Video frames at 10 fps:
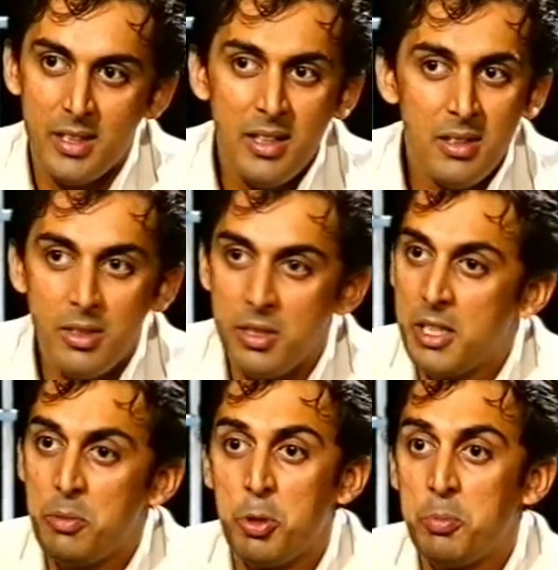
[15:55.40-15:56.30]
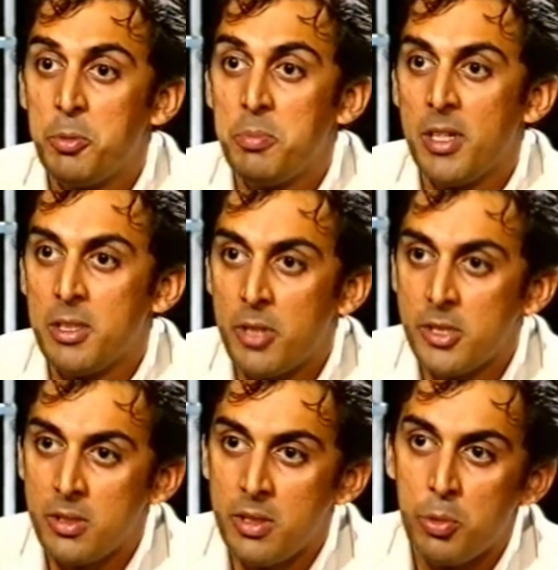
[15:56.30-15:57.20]
Yeah, and they didn't want to put me under
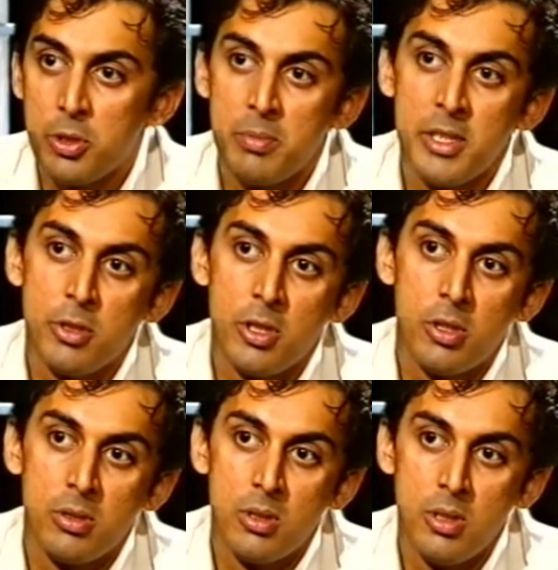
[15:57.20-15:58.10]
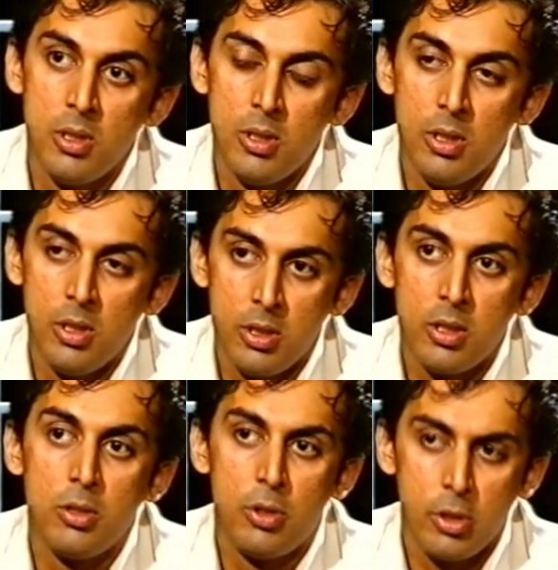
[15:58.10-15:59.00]
pressure and they wanted to make sure I got a, uh,
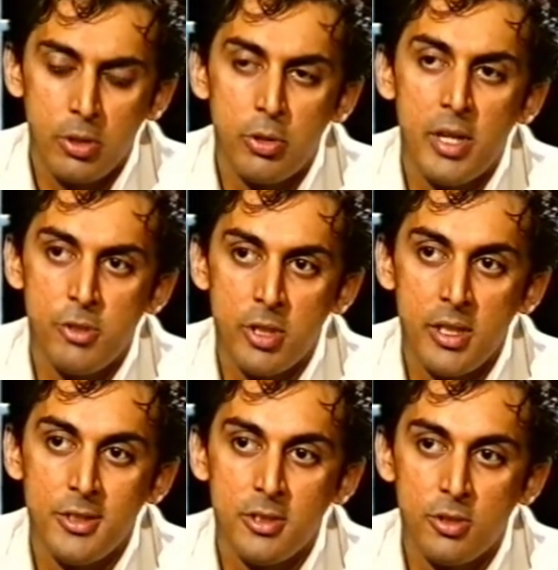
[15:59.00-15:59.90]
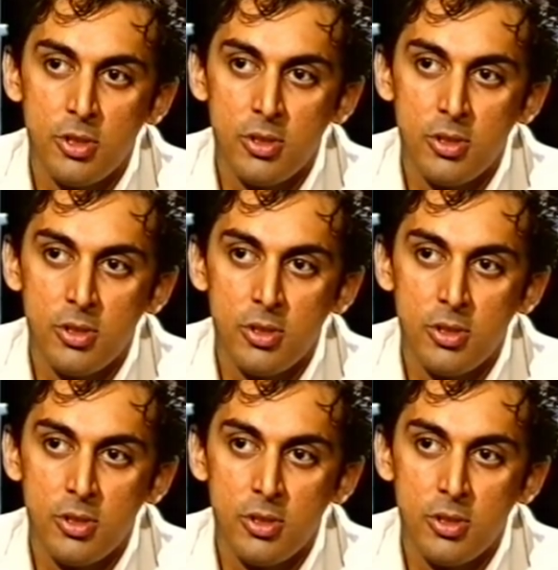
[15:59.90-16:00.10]
got a good education.